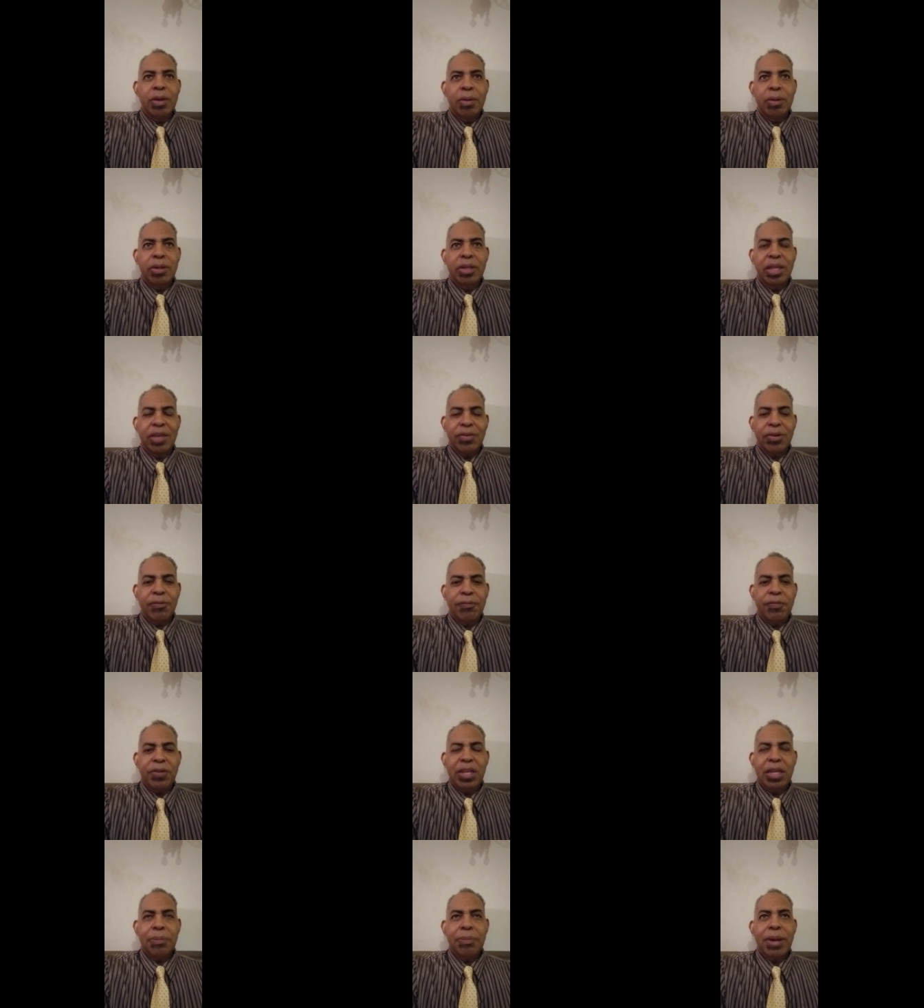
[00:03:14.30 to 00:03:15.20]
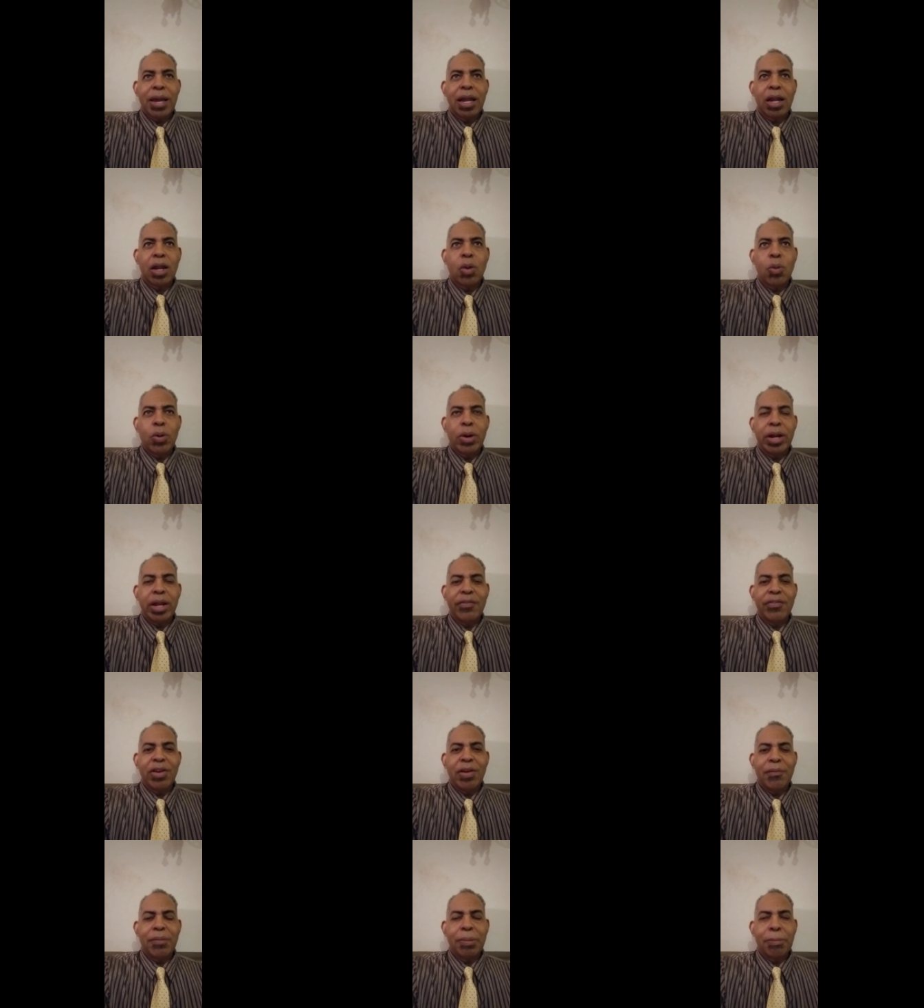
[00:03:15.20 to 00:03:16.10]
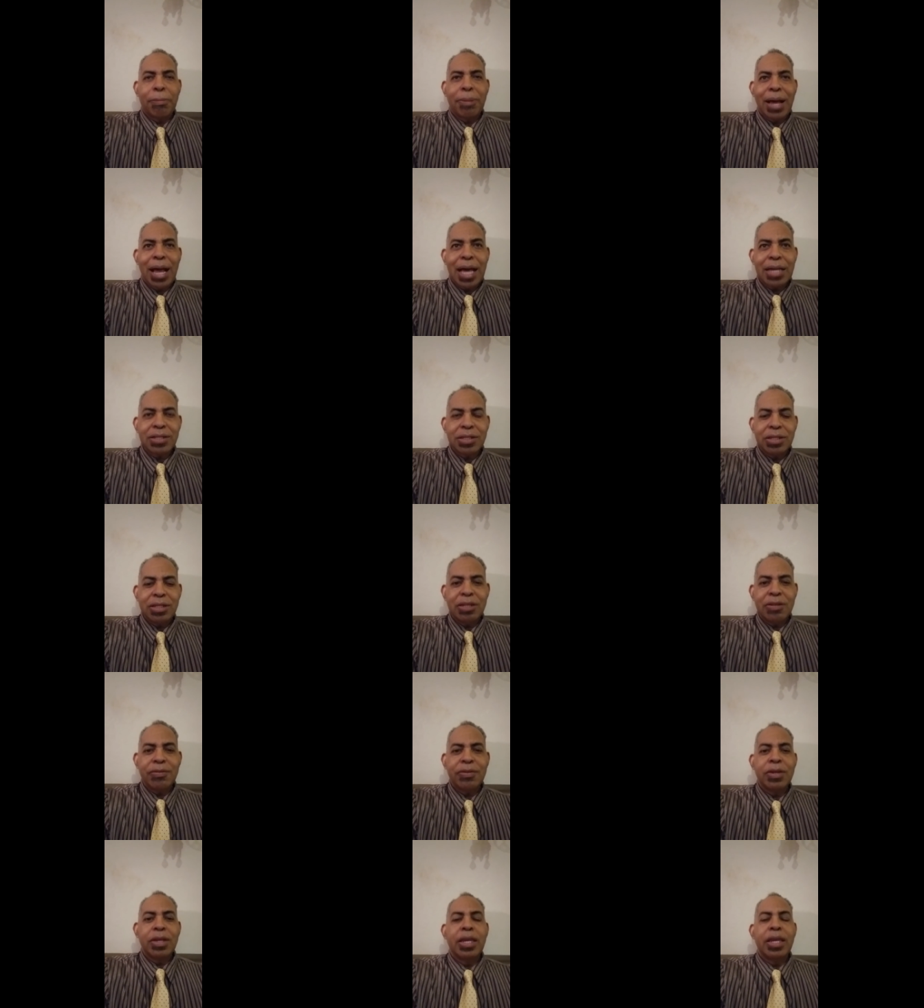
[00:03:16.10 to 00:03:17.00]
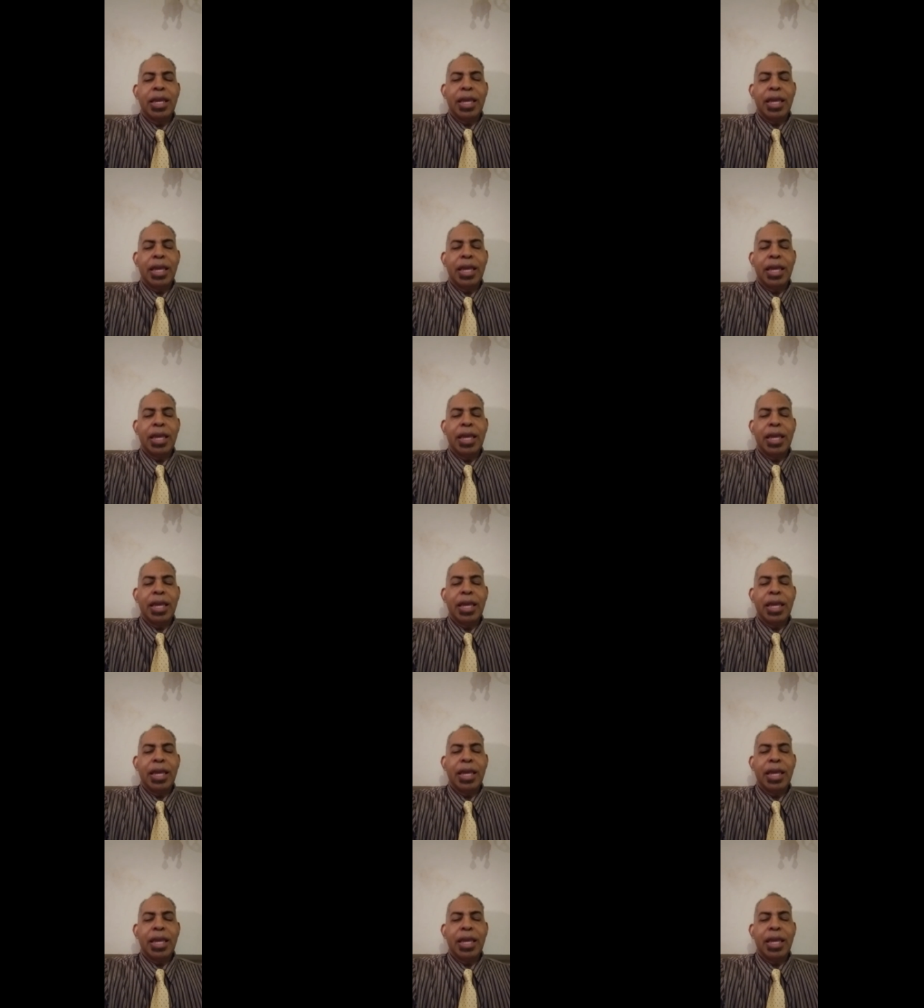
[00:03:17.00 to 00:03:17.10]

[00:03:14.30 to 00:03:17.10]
given feedback or whatever have been positive,